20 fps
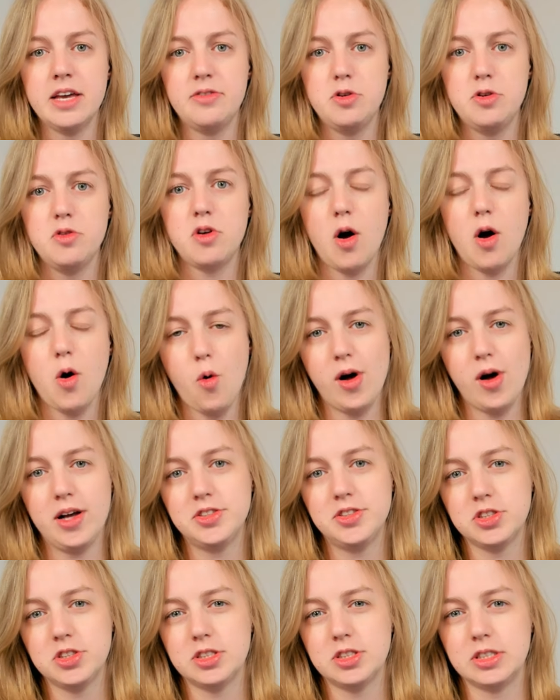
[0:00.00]
you've got
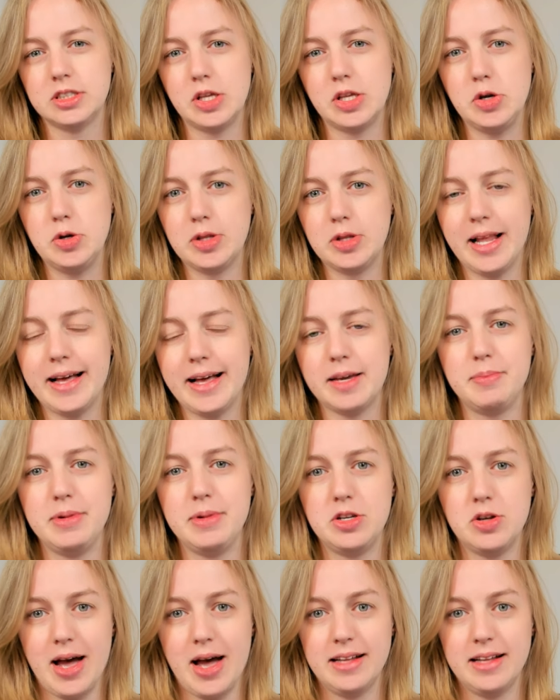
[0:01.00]
questions that you'd like me
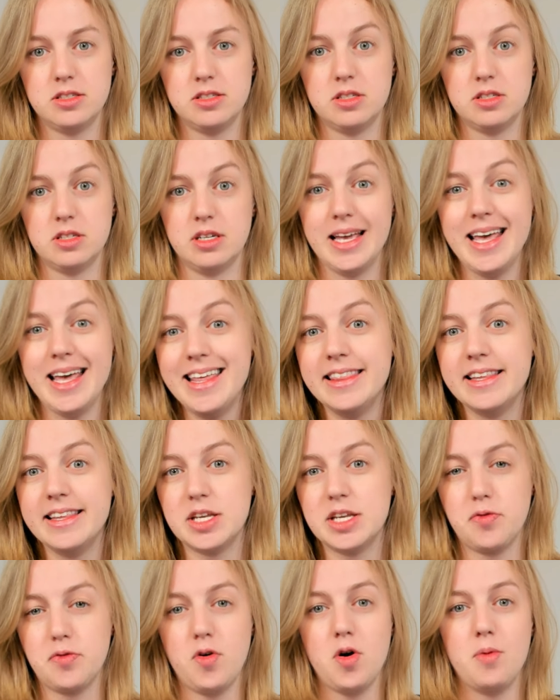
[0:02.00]
to answer in
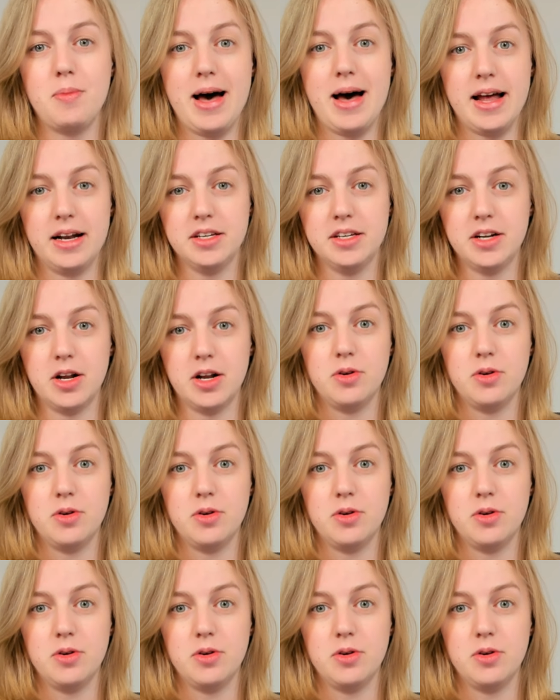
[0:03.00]
this format,